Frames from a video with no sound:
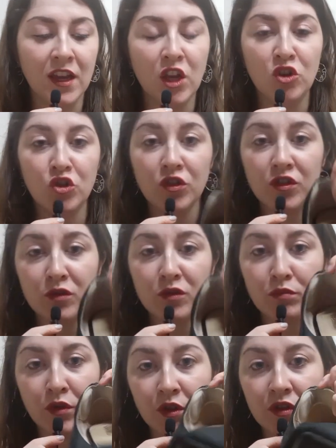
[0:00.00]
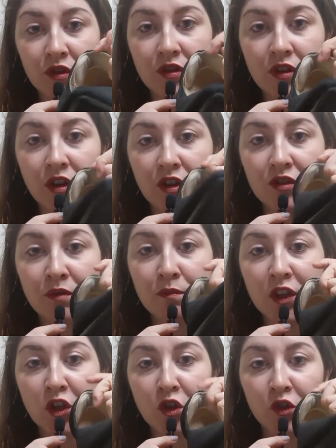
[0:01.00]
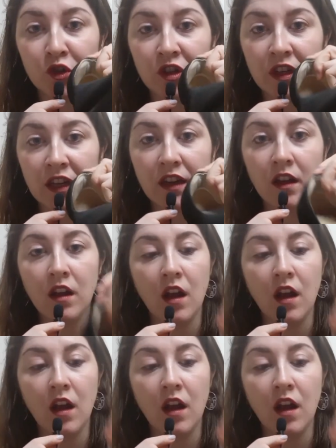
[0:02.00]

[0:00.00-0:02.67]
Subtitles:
just to put something cushiony